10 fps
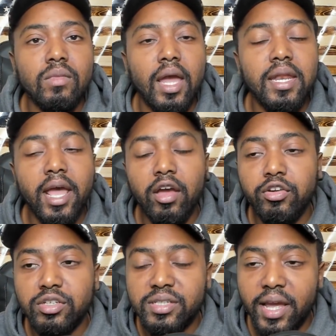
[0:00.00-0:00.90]
And now
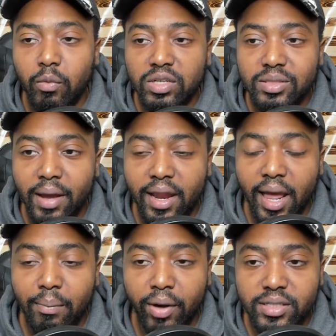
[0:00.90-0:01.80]
you're saying with somebody
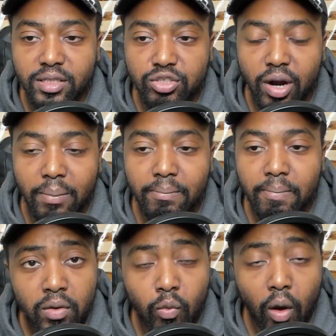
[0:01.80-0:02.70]
like President Trump,
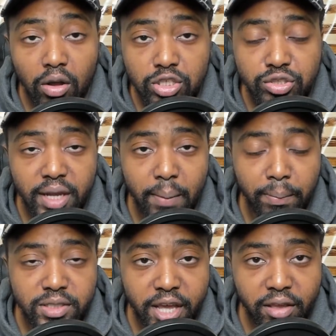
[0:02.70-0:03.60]
Wall Street in
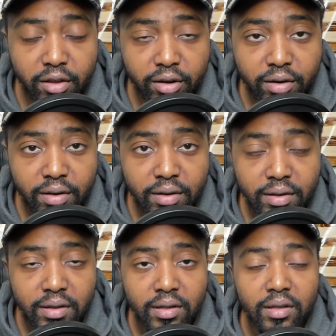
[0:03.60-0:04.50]
particular
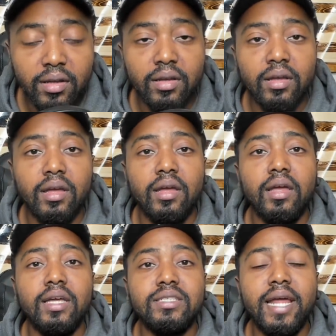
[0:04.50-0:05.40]

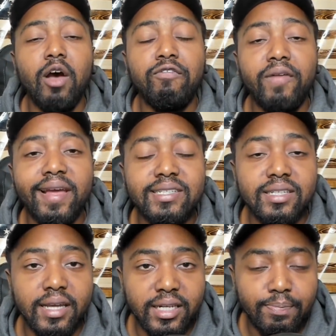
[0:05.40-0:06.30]
is now flexing
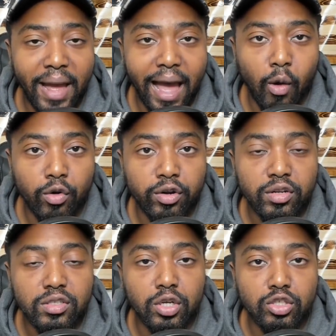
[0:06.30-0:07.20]
its power
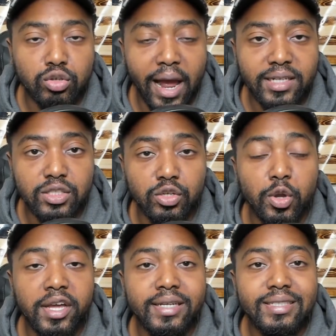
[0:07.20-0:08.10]
to try to
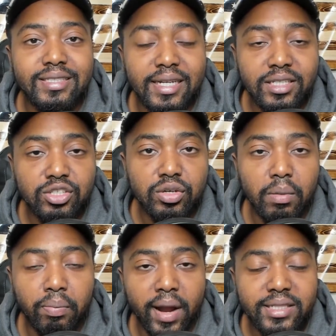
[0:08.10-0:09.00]
censor the
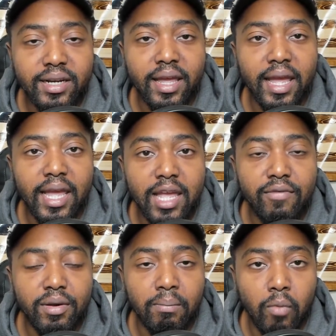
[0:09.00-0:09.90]
president
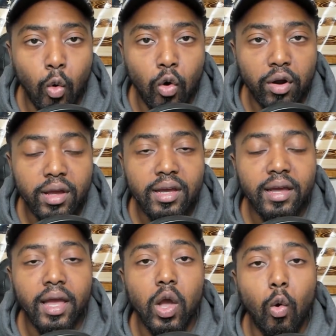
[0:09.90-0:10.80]
even more
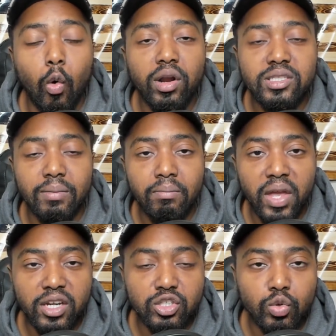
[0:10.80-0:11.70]
in order to
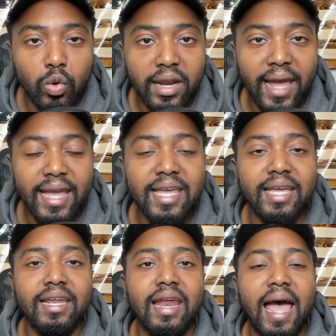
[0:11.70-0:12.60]
make sure that he
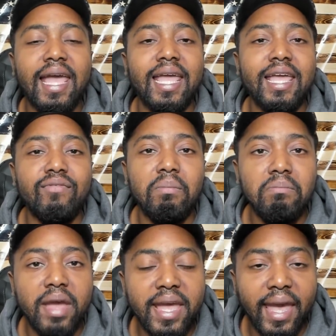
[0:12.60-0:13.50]
cannot even
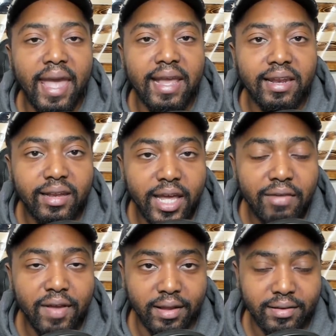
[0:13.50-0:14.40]
make a
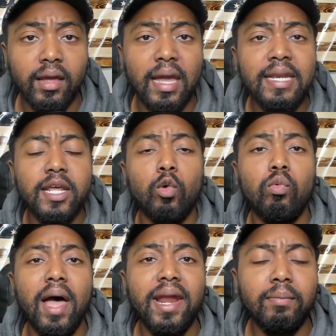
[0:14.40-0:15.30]
living. And the
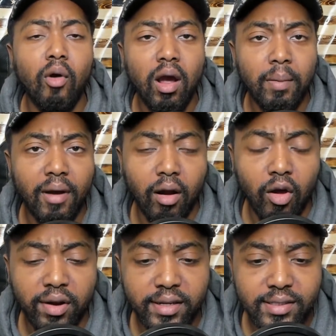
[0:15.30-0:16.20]
ironic part about
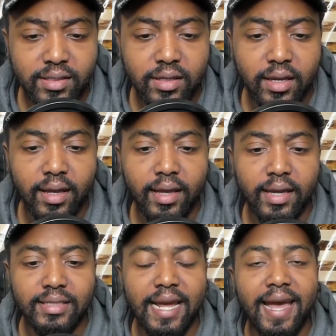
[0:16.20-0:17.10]
all this
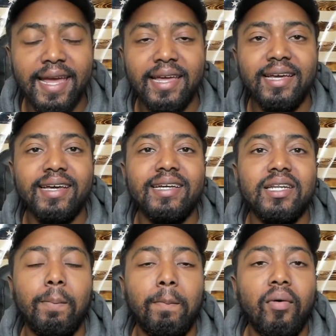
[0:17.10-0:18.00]
is that
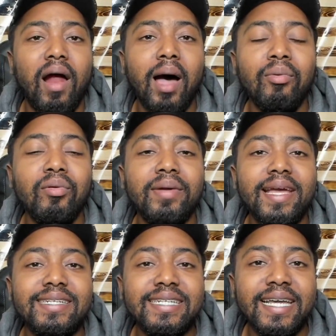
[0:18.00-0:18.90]
the problem
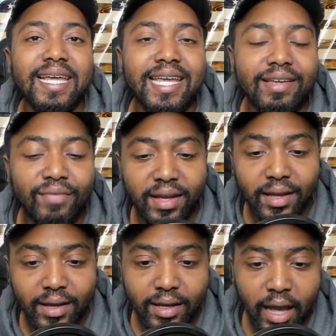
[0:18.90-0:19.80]
isn't even
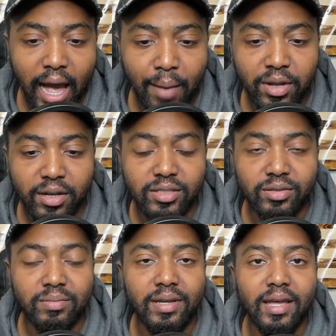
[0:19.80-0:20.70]
communism.